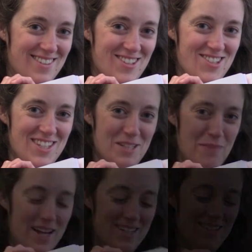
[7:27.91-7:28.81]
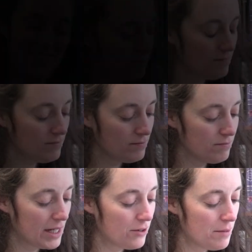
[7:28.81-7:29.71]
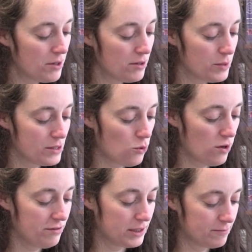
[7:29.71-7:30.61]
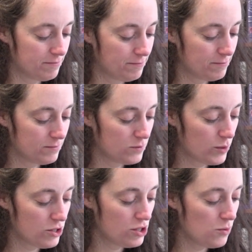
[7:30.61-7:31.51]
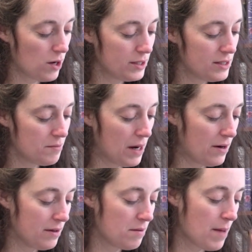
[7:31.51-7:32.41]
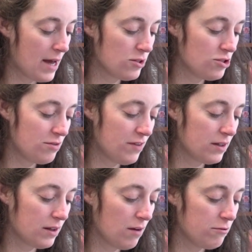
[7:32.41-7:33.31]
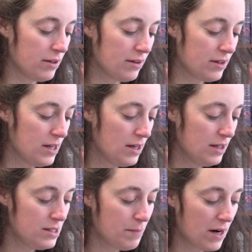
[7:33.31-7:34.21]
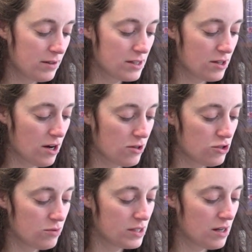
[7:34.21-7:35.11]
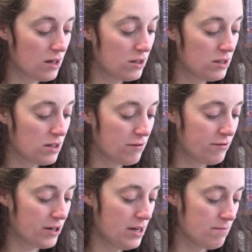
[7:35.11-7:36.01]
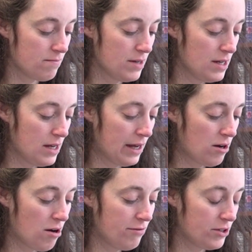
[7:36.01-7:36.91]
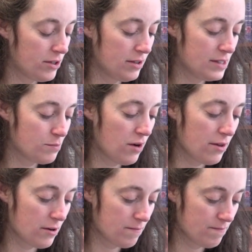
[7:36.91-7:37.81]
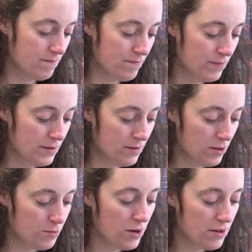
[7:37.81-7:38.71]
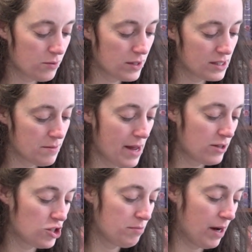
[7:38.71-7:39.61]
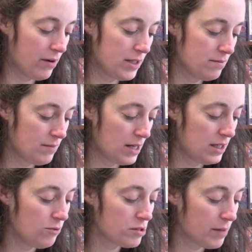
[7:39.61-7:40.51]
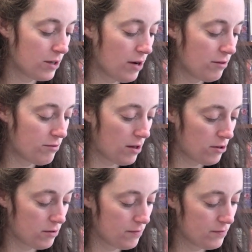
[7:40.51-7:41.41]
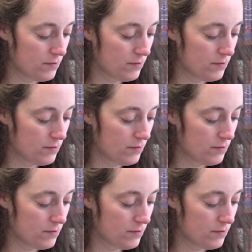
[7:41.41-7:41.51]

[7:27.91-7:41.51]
that she's painted. My grandmother was an orphan. When she wanted to marry the man she fell in love with, his parents thought she was not good enough for him and offered her his brother. The brother was the man she married, and he was my grandfather.